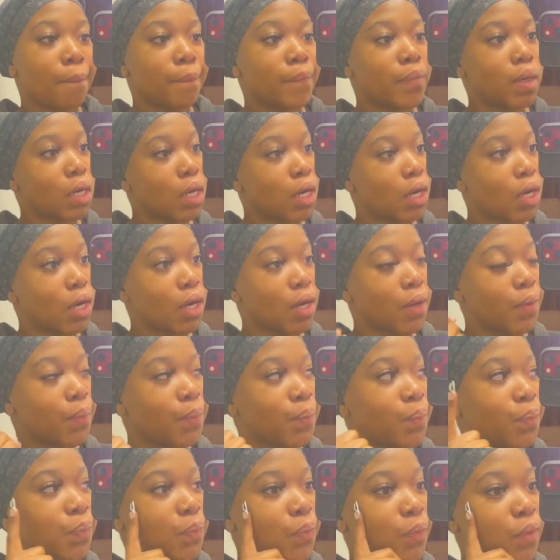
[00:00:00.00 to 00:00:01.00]
Per,
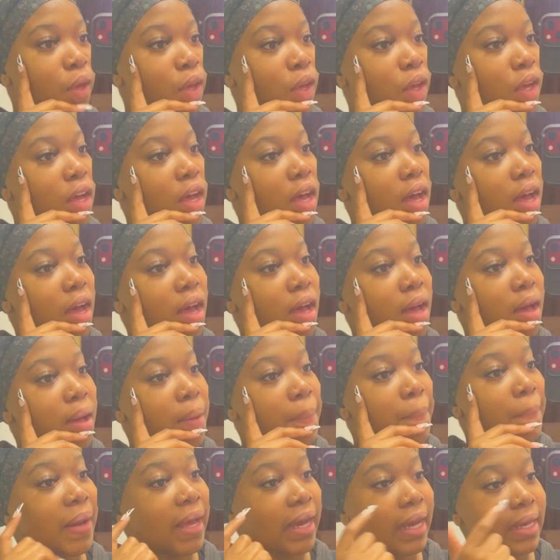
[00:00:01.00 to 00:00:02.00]

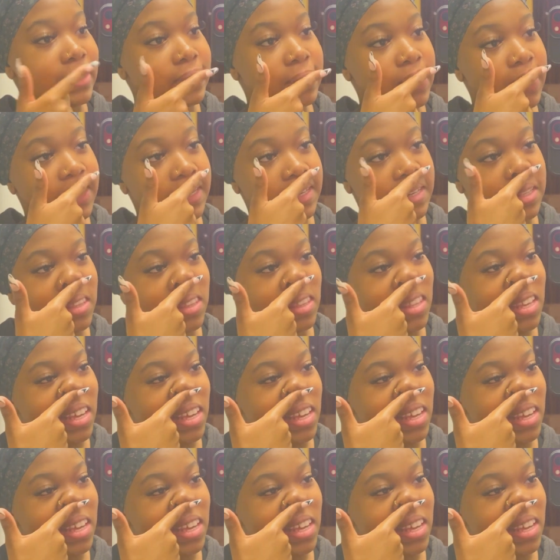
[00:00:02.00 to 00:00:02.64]
like I said,